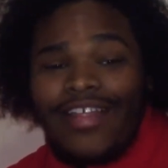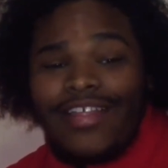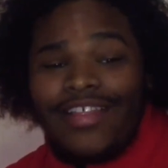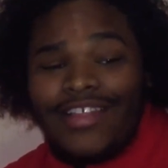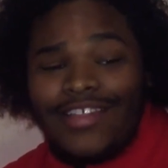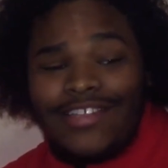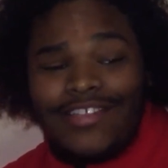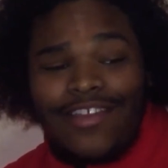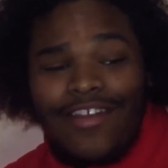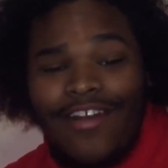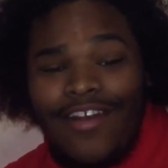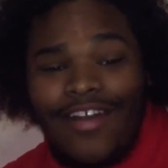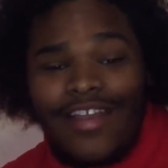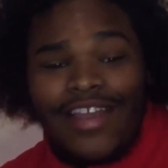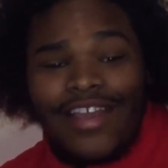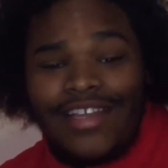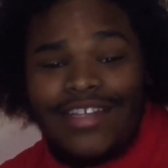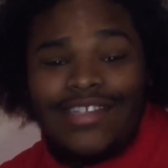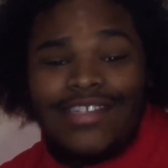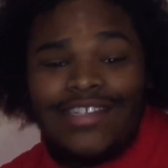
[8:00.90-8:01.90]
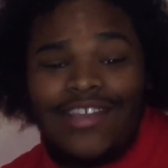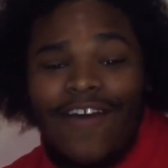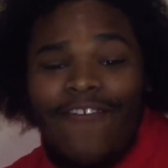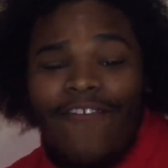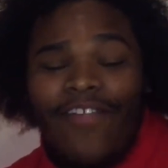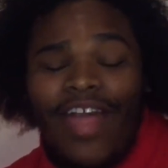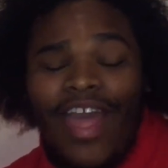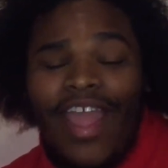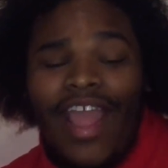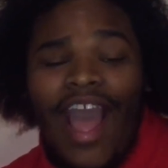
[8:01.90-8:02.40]
the song
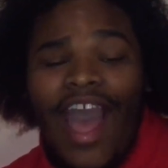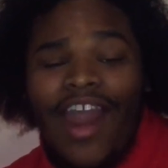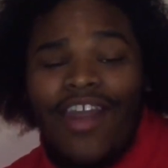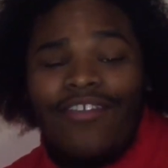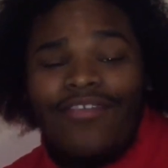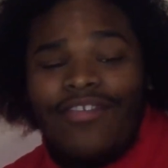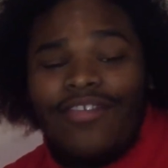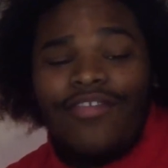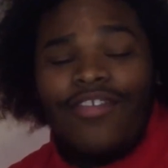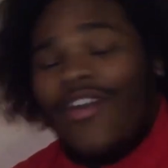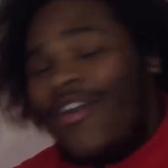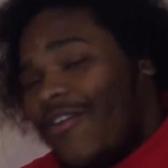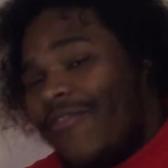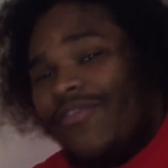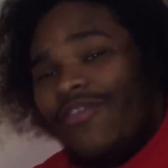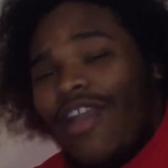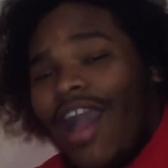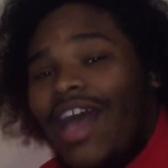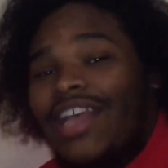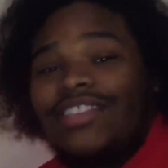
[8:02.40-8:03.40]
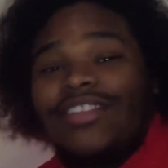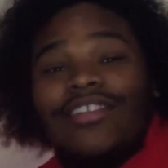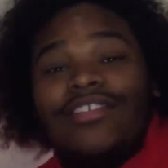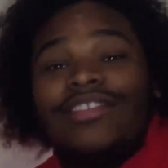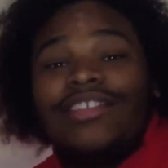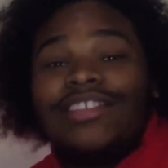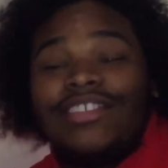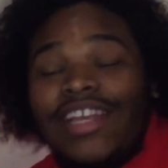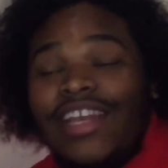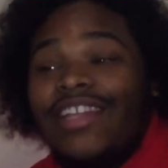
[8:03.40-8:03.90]
itself, like, I don't know if you guys
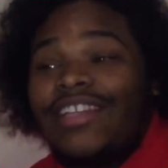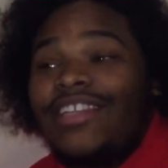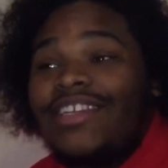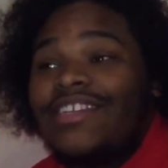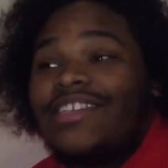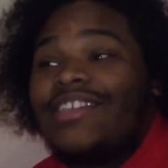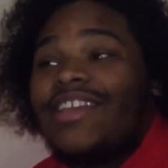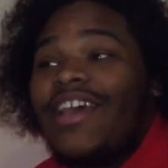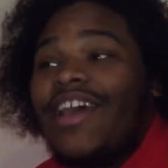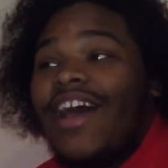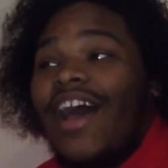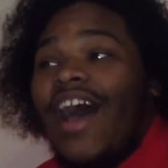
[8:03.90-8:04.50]
understand this.